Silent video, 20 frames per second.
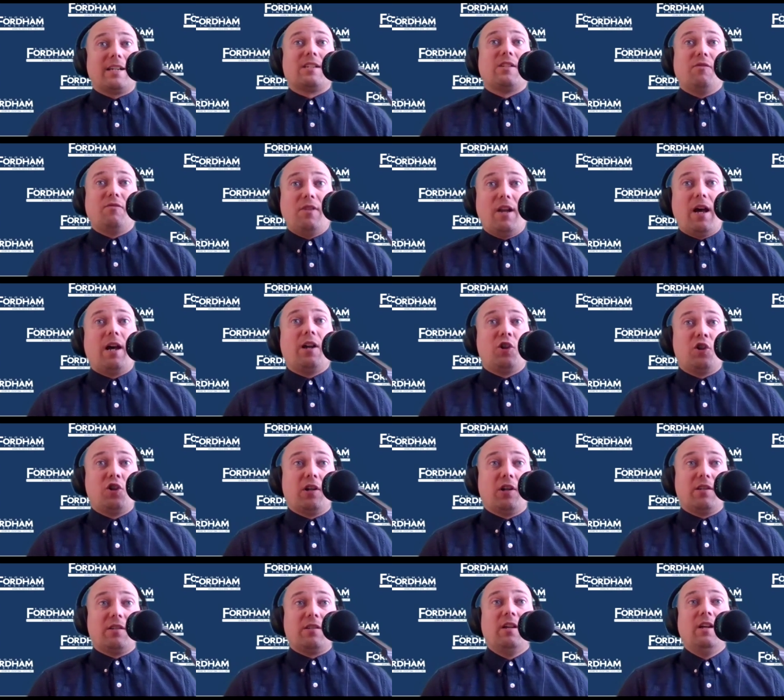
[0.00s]
of not
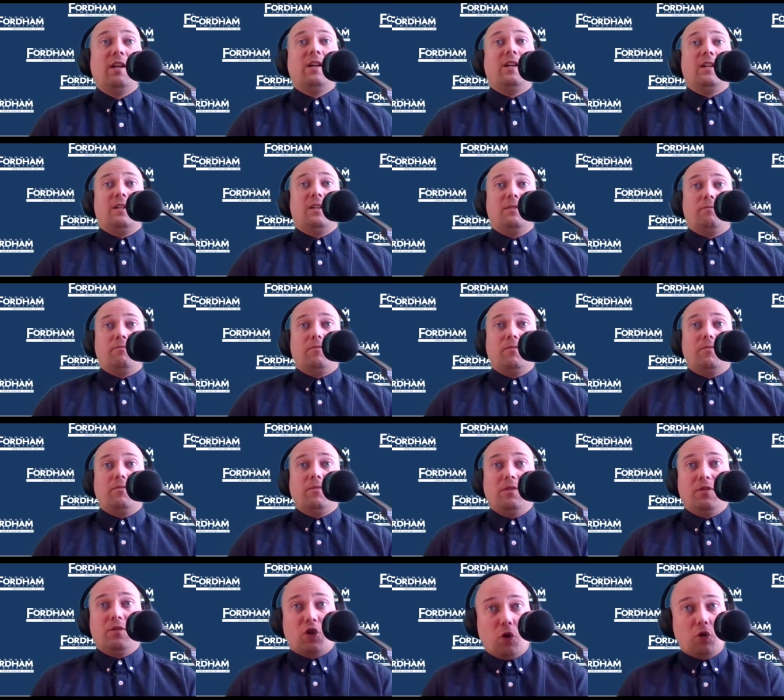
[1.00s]
just
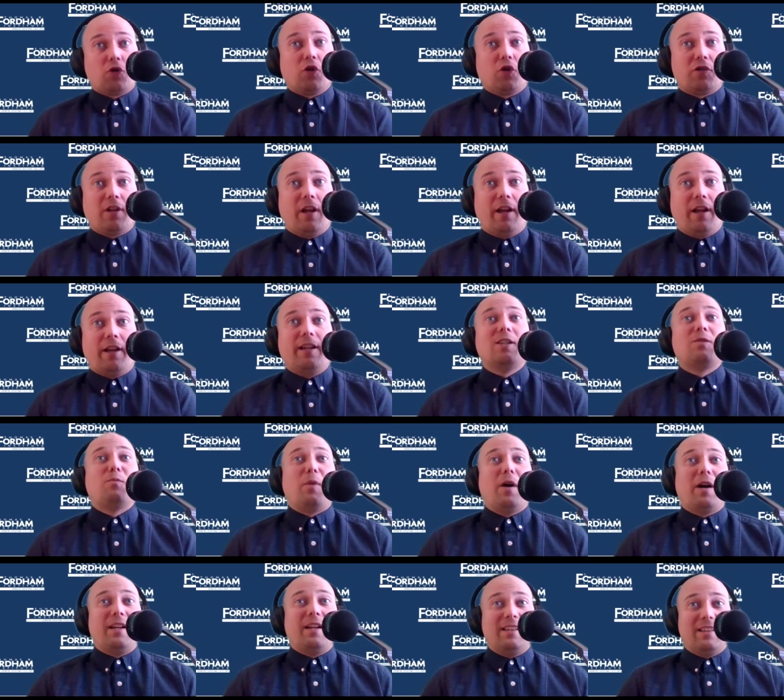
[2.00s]
social studies,
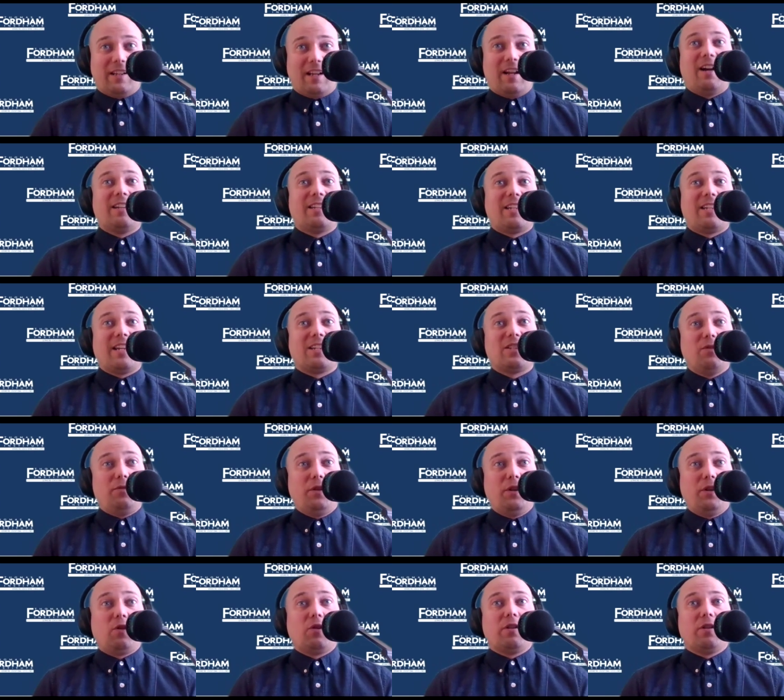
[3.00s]
but in the context of
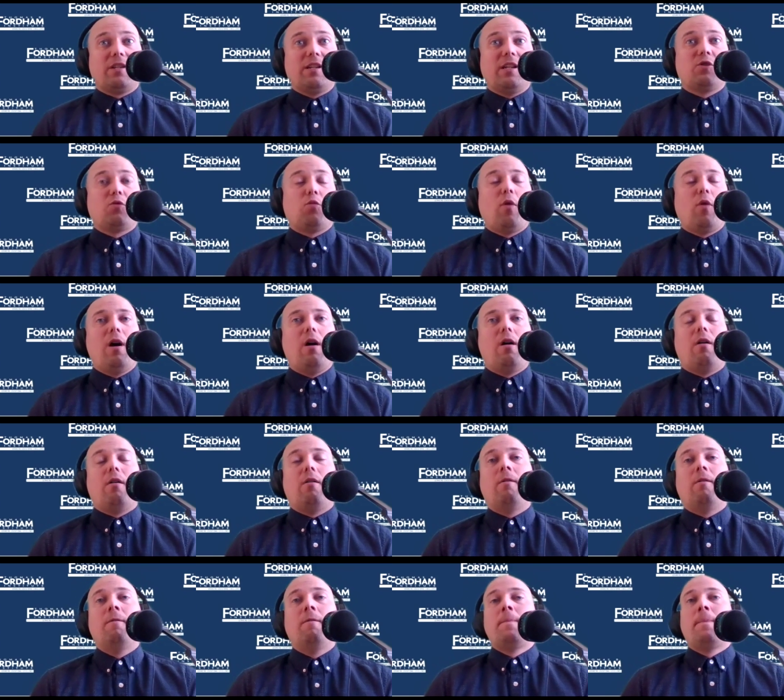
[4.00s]
literacy as
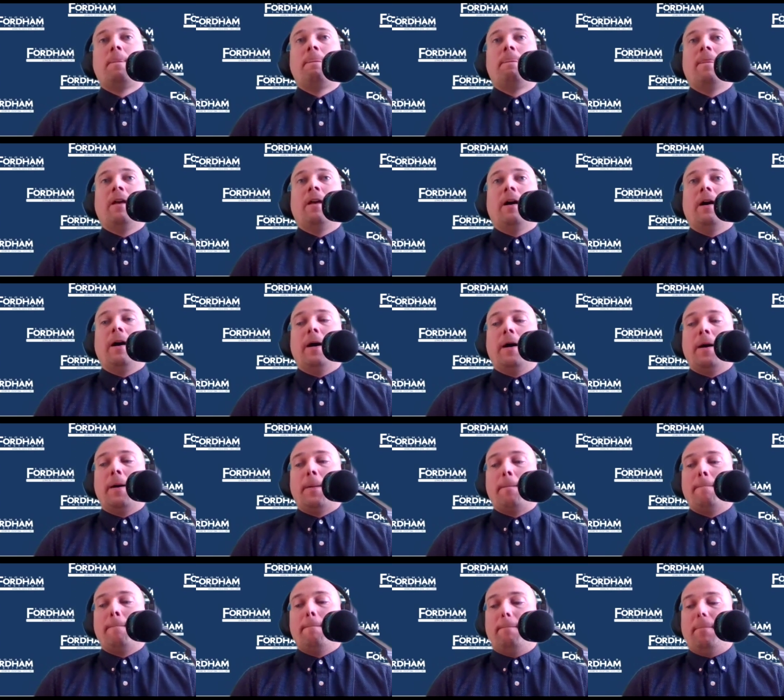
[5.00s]
well.
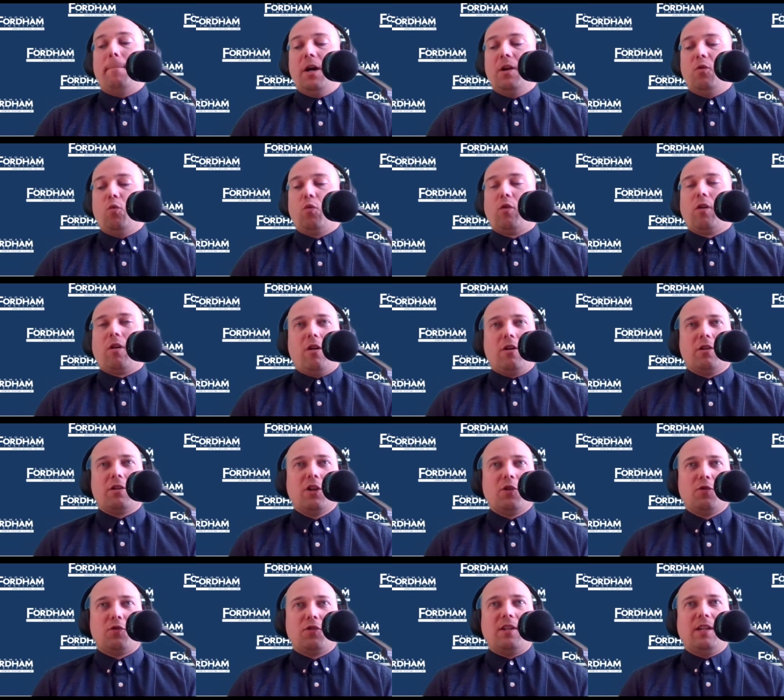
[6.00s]
But we're
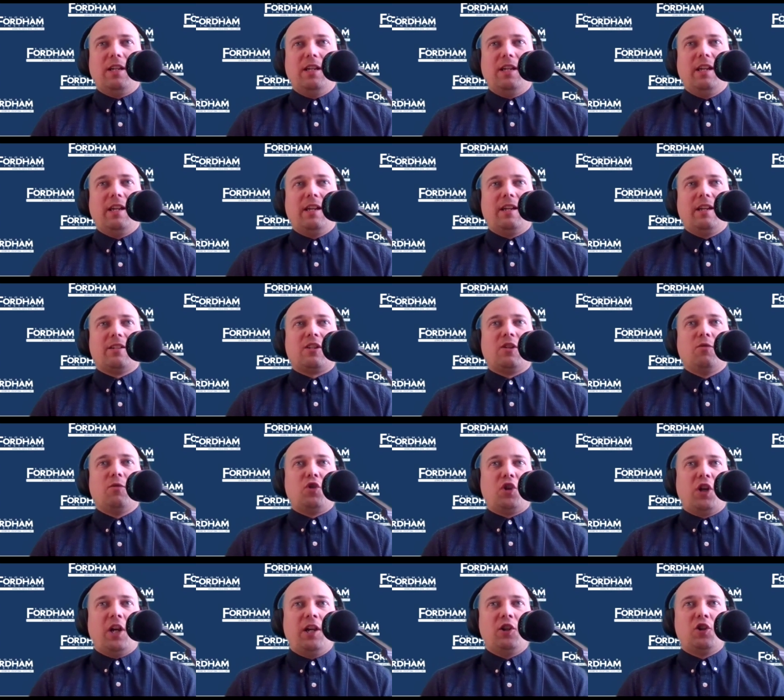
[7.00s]
also seeing some
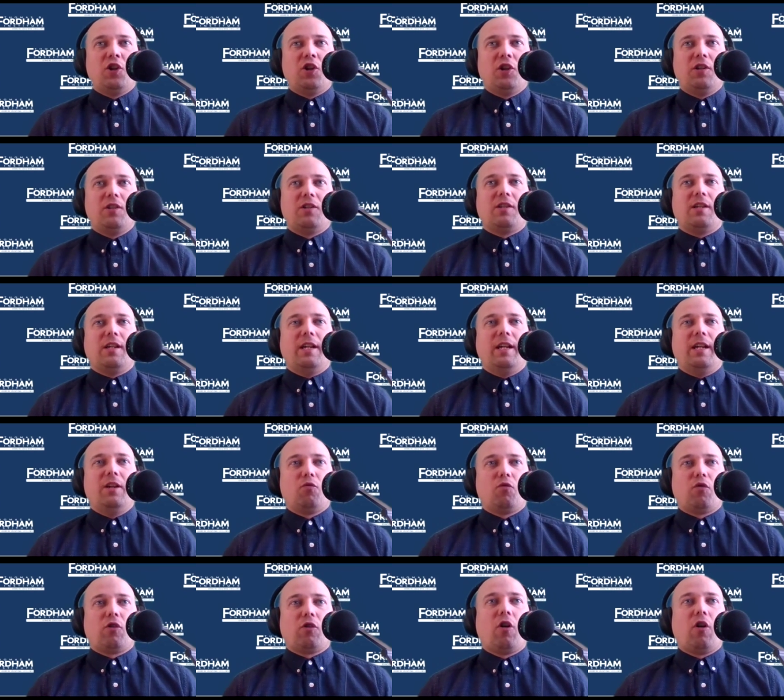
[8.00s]
changes in
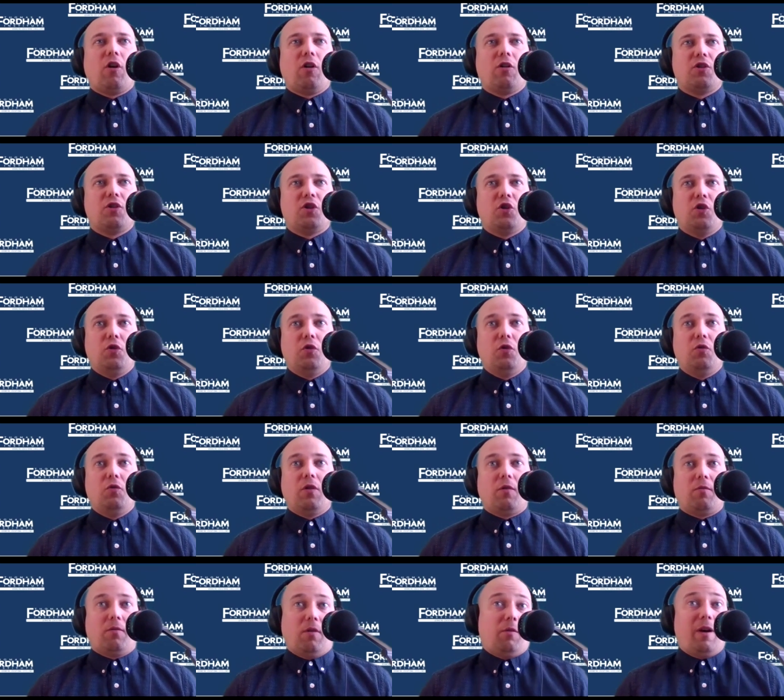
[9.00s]
regard to
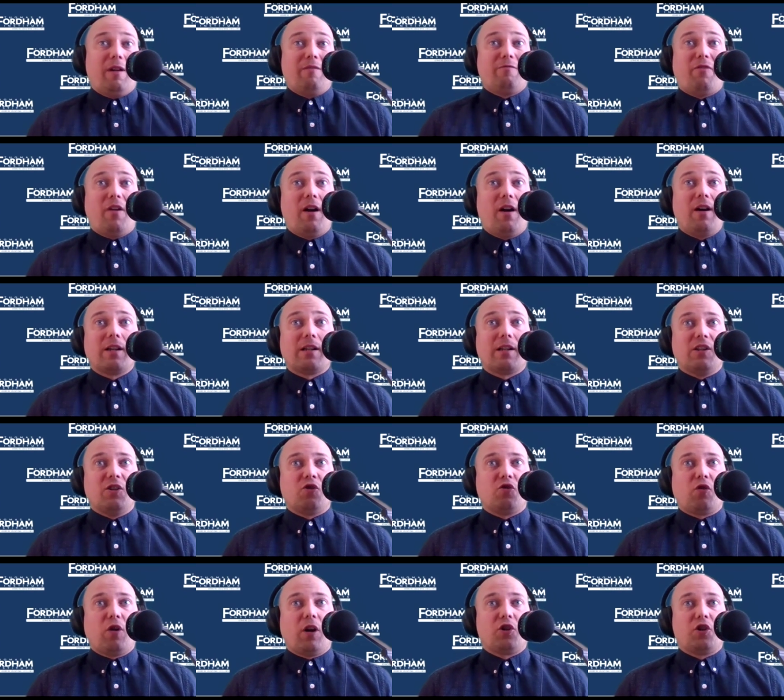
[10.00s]
around phonics
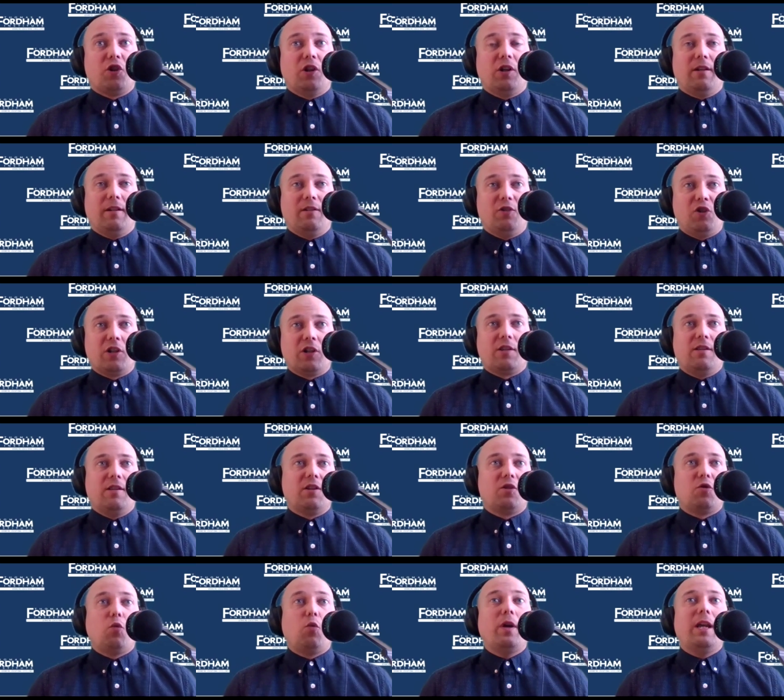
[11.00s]
instruction. Just
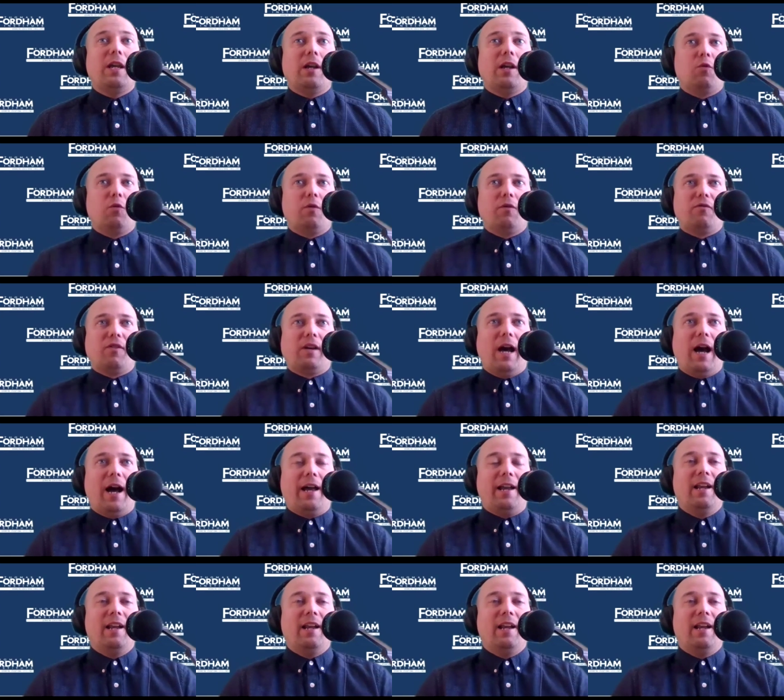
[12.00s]
this week, we've got